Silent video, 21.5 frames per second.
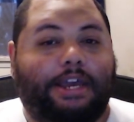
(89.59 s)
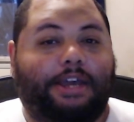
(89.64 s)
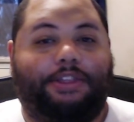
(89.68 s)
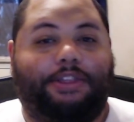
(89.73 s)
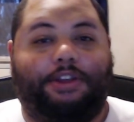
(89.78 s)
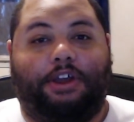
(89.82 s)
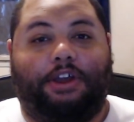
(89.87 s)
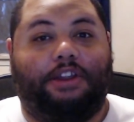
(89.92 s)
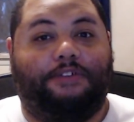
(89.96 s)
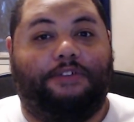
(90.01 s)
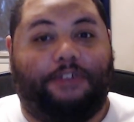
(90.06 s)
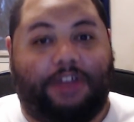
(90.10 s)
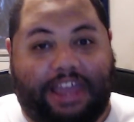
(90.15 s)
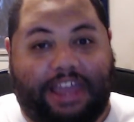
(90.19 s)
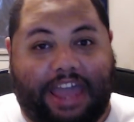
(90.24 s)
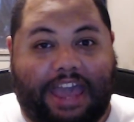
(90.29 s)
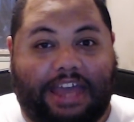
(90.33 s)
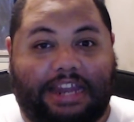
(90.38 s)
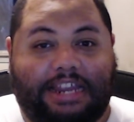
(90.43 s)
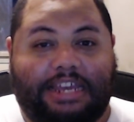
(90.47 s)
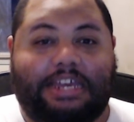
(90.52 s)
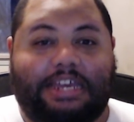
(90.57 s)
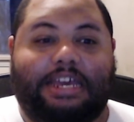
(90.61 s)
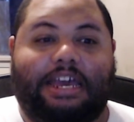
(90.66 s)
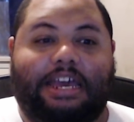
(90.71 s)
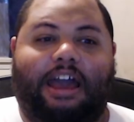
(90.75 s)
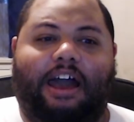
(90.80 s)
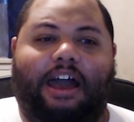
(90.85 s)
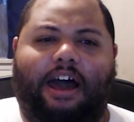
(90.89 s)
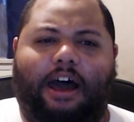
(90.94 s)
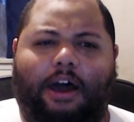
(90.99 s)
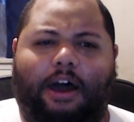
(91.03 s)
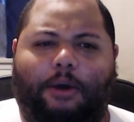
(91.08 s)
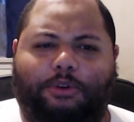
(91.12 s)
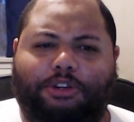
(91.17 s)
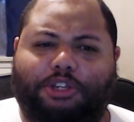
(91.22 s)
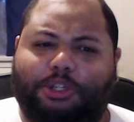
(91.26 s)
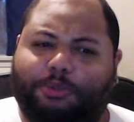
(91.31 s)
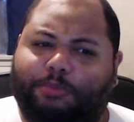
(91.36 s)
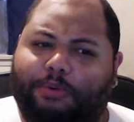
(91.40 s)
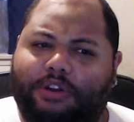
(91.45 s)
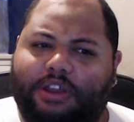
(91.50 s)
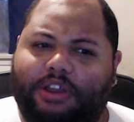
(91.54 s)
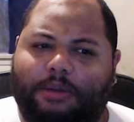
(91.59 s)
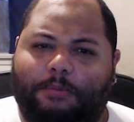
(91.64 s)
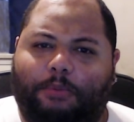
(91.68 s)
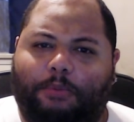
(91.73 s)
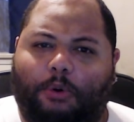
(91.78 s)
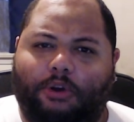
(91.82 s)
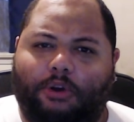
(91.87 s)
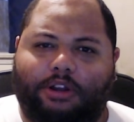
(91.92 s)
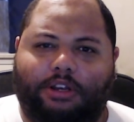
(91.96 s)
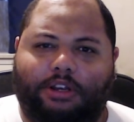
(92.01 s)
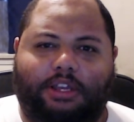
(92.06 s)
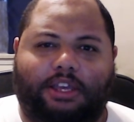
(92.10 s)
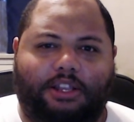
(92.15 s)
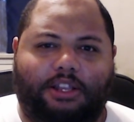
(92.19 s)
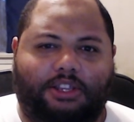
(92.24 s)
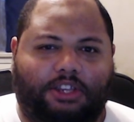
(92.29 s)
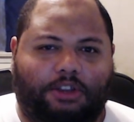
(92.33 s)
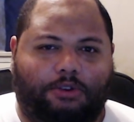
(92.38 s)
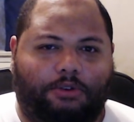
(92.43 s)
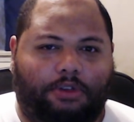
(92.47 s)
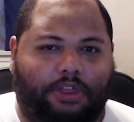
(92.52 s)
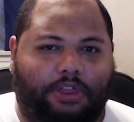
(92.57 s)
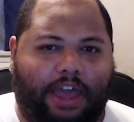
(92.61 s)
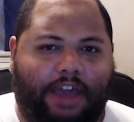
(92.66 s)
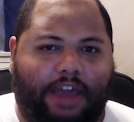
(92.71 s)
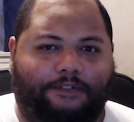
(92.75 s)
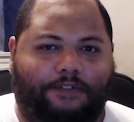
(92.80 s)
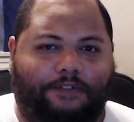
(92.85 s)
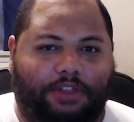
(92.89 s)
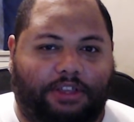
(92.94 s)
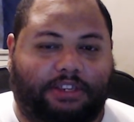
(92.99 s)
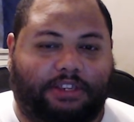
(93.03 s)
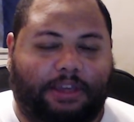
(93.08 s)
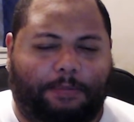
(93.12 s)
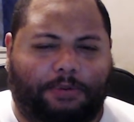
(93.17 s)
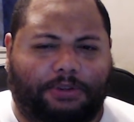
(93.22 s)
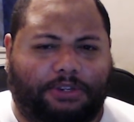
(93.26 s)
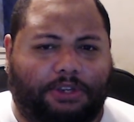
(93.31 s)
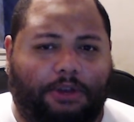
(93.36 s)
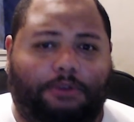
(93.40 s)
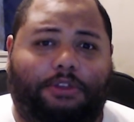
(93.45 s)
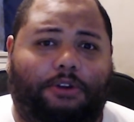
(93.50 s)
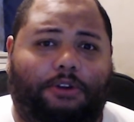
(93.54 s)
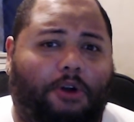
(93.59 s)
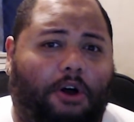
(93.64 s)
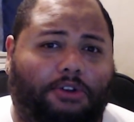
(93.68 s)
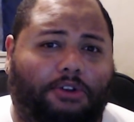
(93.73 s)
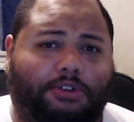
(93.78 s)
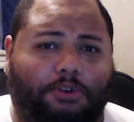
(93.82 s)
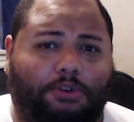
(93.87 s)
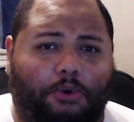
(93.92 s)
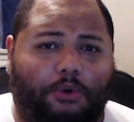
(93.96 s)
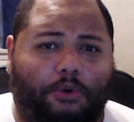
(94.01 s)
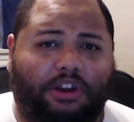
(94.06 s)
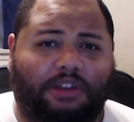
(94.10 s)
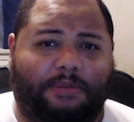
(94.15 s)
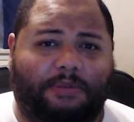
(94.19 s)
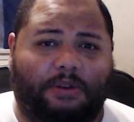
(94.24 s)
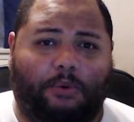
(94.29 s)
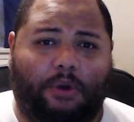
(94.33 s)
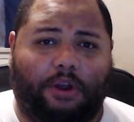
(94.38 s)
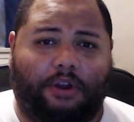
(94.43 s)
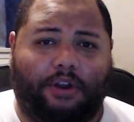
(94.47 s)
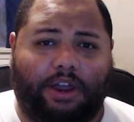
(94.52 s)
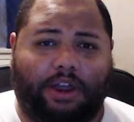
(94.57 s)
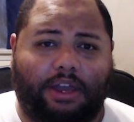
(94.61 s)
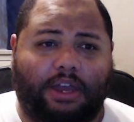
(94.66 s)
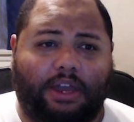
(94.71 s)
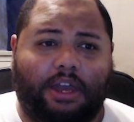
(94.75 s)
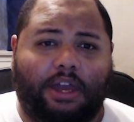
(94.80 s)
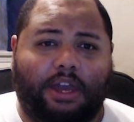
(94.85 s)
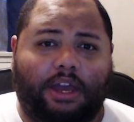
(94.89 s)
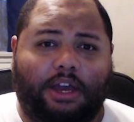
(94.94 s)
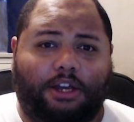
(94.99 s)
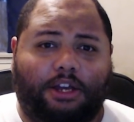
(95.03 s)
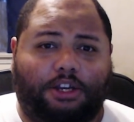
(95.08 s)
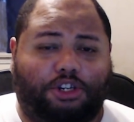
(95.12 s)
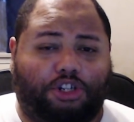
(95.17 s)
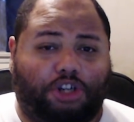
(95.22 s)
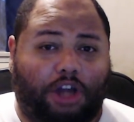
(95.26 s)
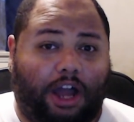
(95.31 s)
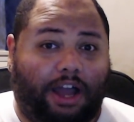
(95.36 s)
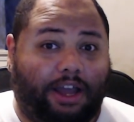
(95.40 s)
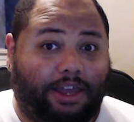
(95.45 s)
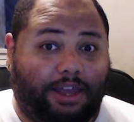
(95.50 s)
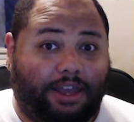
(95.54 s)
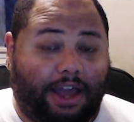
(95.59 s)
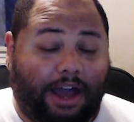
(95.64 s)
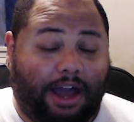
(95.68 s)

They're going to forget, uh, which is pretty important considering that for this episode, they're also going to be wearing shock